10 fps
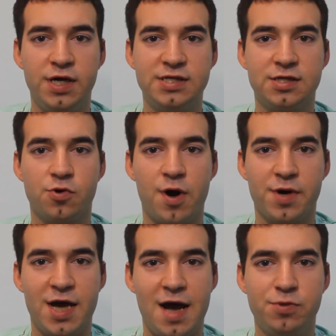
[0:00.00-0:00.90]

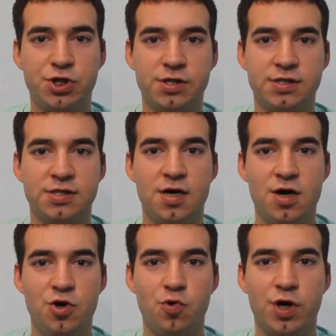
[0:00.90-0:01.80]
Instagram captions
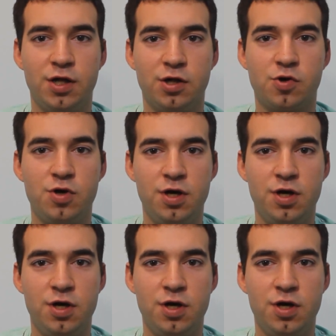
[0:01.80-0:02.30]
you can